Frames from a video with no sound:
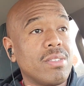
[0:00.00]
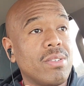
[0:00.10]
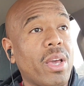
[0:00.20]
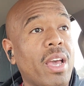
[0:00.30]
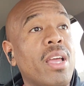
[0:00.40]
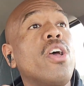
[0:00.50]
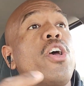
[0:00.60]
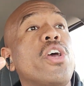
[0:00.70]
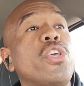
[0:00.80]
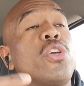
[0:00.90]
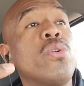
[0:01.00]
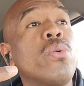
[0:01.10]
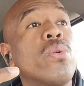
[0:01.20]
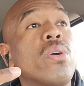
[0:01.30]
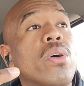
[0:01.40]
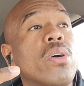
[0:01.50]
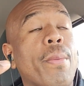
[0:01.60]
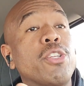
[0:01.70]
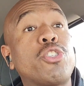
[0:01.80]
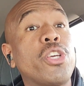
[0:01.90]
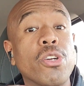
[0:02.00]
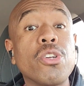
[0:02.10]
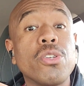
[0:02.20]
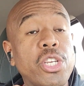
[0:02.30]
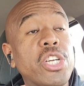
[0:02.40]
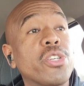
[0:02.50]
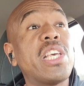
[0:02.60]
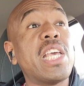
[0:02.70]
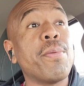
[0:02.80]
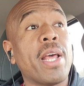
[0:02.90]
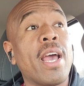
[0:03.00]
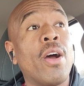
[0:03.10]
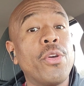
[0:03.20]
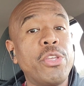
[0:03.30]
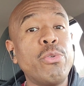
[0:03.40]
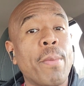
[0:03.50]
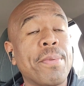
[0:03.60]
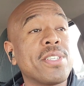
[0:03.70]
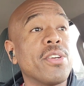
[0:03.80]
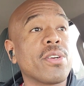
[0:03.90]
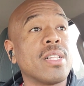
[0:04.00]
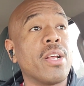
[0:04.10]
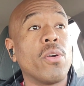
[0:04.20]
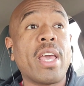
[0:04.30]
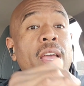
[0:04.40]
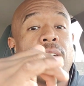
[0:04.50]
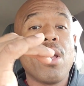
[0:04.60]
okay, to your team now, you represent your client. Okay,